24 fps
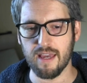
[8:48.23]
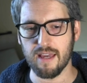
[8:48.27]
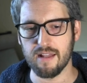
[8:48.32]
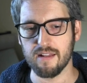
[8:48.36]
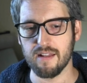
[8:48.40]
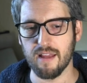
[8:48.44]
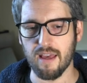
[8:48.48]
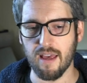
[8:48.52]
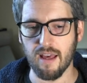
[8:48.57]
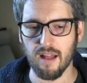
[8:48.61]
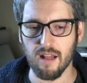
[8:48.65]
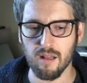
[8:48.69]

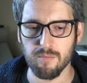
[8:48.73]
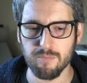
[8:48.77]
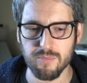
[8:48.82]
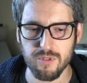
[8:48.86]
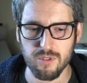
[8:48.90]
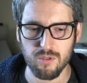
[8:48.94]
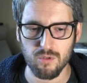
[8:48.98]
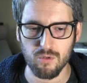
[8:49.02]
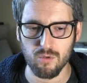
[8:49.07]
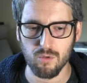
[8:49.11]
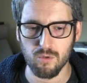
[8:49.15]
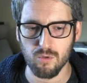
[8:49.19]
helps
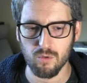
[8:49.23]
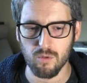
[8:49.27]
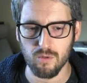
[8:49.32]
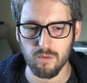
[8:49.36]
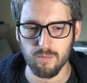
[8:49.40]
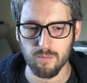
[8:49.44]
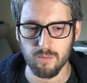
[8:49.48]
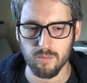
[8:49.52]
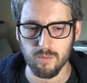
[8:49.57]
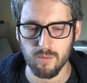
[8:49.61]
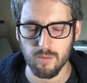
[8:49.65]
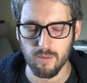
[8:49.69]
you
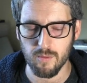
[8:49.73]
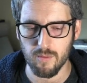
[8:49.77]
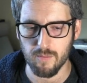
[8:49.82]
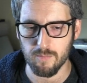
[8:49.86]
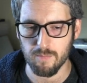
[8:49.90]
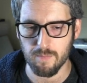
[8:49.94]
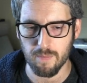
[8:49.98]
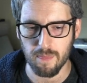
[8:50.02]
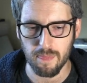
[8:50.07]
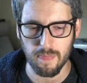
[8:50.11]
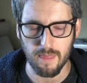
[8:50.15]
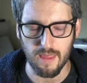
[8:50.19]

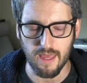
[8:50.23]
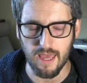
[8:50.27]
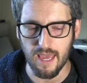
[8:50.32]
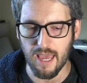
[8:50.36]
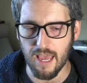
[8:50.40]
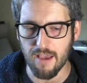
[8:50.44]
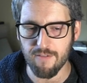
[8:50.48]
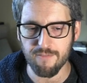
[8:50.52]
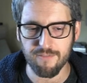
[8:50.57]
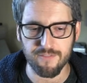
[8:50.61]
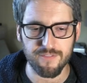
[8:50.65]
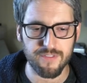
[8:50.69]

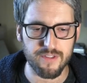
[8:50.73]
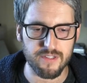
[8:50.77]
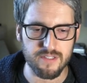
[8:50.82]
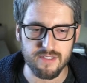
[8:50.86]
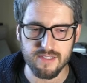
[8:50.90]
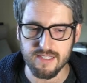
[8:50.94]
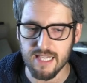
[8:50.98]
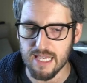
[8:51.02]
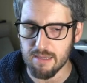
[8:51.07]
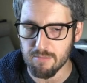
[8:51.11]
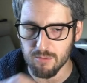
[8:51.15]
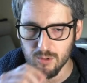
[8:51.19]
have the
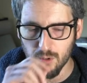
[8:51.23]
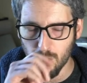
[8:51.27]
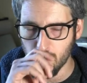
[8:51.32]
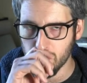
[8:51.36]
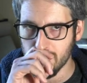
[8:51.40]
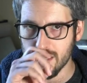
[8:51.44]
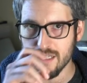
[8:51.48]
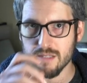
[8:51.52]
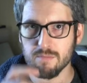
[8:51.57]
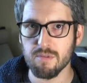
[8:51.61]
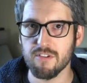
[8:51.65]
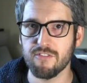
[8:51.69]
same code
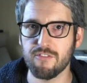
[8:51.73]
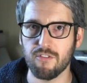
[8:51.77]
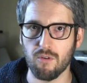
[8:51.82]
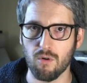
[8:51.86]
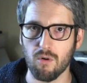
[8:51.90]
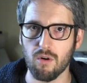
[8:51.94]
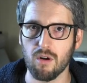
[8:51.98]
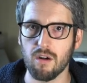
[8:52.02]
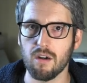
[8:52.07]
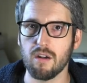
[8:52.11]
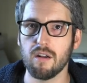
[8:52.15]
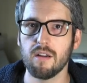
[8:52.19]
as
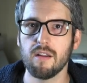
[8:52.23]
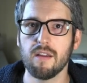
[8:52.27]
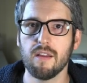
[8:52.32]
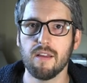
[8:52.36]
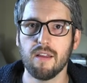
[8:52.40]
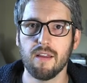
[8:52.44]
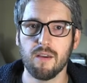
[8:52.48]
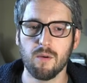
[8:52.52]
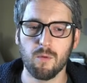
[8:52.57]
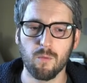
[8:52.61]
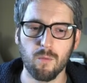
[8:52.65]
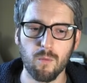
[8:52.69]
before
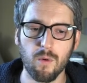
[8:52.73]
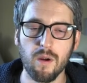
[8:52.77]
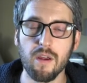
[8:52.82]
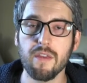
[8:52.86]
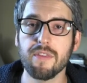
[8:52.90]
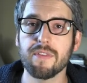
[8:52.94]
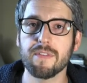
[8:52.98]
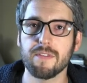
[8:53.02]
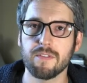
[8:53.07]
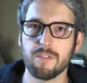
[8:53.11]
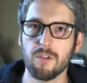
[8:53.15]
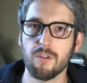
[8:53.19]

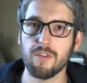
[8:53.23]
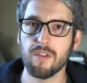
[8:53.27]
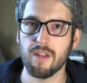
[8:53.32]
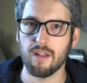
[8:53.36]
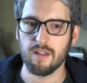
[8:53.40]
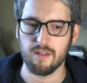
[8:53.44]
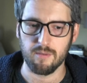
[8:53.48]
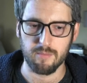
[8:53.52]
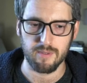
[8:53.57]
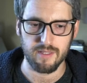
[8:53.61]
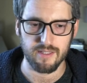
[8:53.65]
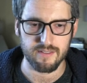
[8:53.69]
with
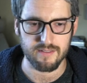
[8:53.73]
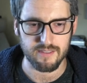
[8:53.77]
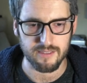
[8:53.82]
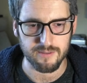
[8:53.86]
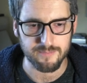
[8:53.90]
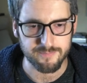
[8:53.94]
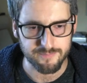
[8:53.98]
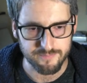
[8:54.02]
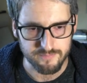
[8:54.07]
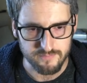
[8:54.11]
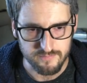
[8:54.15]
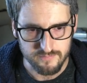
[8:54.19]
non-nullability.
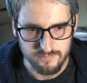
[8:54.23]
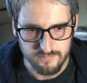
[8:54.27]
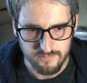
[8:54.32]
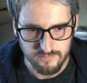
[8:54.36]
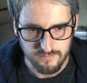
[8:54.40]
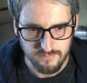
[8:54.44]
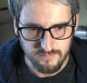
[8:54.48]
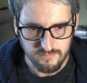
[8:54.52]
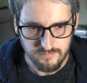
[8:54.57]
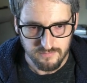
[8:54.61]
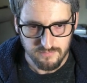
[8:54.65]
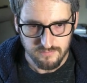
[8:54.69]

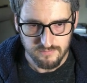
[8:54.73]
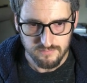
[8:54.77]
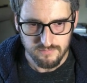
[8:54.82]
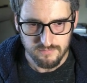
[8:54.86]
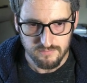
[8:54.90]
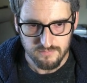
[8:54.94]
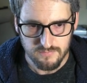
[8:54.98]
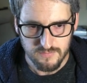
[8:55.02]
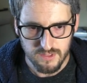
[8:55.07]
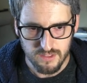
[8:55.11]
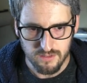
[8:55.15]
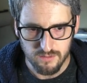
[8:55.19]

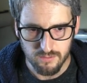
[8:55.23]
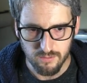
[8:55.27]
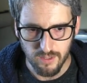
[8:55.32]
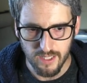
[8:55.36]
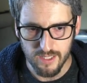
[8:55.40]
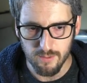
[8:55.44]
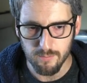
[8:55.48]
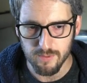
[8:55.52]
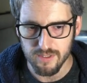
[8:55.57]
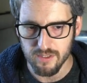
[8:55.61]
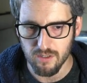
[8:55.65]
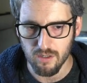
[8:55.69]
Right?
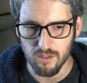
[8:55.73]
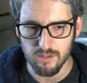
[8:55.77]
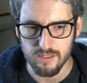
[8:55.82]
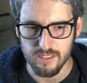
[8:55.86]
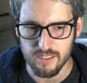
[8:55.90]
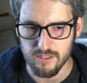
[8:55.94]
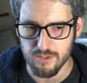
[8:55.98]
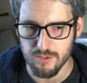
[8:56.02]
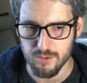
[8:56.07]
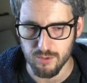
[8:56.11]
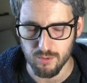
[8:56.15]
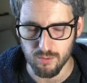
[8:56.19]
We don't
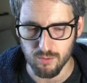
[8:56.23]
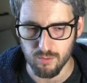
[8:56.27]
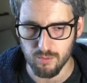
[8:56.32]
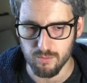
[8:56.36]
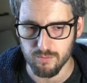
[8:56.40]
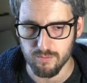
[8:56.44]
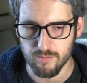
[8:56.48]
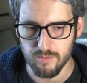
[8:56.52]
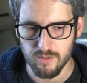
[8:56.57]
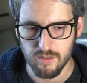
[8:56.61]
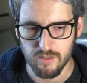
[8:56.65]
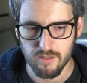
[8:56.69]
need to
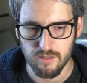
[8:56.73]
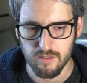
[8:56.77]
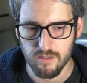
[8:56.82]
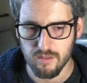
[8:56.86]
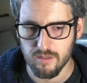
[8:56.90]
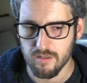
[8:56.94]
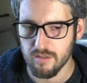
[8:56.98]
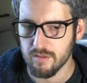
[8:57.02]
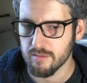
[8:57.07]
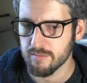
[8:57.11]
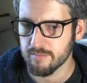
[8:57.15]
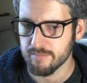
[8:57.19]

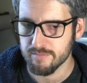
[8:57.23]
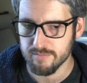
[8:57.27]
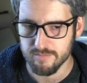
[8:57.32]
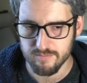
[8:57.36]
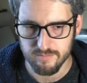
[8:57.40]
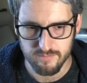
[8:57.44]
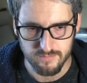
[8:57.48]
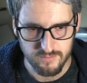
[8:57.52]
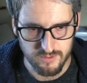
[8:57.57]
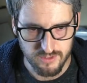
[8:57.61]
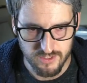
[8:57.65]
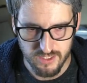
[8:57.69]

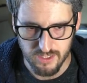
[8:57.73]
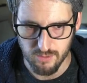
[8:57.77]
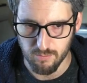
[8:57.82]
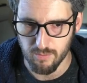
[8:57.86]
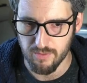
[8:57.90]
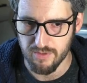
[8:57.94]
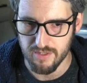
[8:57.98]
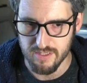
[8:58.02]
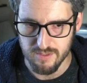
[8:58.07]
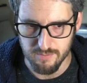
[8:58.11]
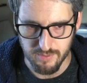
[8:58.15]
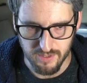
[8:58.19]
deal with
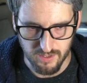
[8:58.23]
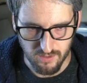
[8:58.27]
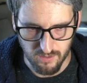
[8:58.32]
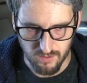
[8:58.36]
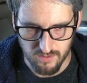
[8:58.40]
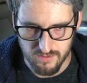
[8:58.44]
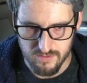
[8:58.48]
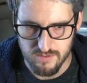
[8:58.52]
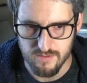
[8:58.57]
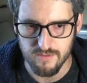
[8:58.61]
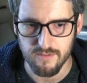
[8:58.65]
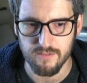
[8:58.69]
this
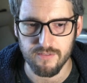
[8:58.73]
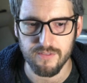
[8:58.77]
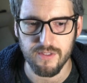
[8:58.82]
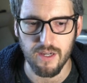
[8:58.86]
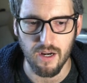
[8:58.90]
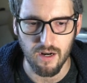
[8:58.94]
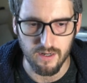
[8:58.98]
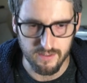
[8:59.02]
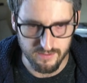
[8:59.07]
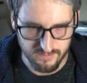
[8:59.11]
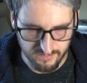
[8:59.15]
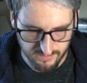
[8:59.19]
because
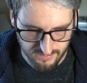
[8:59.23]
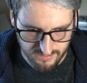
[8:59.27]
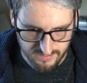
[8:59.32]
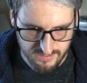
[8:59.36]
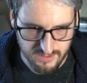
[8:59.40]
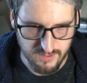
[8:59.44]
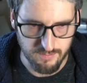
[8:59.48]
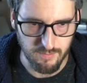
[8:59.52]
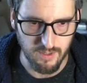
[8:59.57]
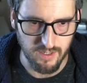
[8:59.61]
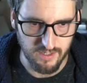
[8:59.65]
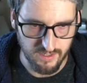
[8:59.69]
Dart is
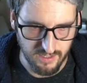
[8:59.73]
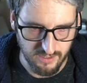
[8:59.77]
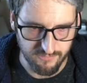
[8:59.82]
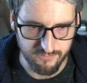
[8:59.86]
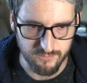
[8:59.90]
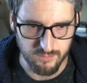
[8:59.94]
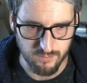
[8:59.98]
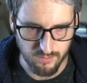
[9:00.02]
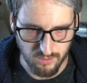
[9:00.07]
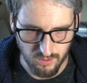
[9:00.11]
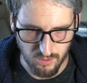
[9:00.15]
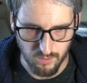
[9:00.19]
smart enough to
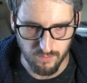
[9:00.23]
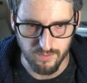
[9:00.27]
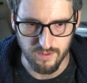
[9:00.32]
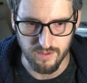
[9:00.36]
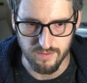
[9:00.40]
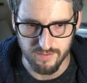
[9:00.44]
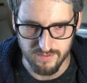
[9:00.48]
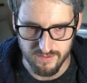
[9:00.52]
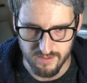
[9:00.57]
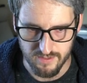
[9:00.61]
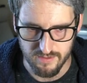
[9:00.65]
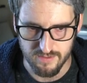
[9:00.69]
know
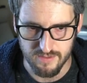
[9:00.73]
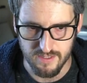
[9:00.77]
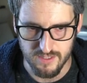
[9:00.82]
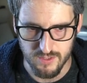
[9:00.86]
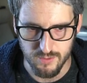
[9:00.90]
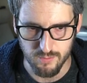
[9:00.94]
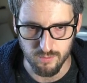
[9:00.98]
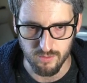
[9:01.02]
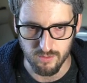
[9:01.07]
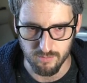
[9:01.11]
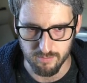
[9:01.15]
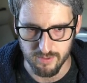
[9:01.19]
that this
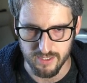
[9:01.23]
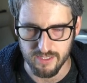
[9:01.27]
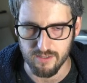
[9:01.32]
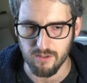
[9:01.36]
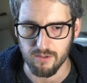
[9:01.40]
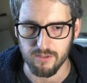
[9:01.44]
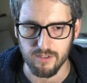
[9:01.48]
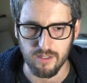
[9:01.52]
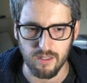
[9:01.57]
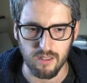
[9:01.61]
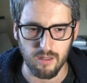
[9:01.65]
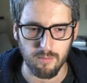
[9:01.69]
will be
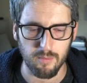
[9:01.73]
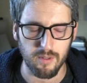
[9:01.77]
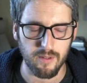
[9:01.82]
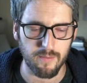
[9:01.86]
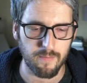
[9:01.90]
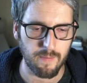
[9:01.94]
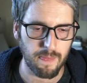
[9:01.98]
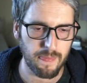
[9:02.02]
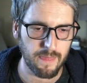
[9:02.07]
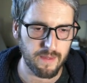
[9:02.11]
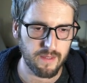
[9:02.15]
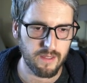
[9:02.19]
non-nullable.
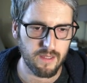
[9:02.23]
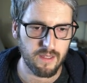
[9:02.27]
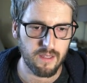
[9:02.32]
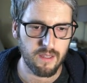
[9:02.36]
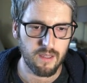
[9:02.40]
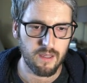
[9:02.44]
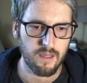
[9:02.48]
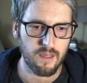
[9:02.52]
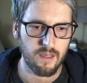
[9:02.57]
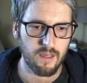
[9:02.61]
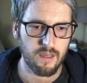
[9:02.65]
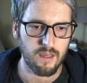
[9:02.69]

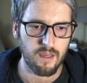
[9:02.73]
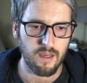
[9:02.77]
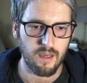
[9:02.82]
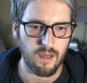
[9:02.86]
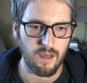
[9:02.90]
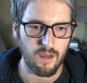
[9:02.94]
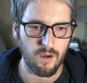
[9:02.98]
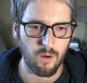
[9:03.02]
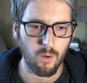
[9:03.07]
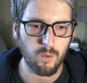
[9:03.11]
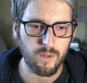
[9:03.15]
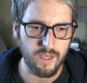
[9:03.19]

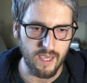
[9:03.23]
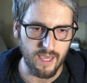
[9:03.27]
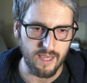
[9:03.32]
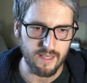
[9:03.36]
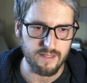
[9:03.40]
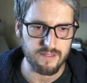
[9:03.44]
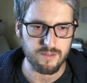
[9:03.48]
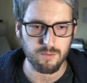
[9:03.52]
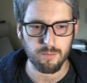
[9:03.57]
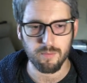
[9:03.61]
Okay, so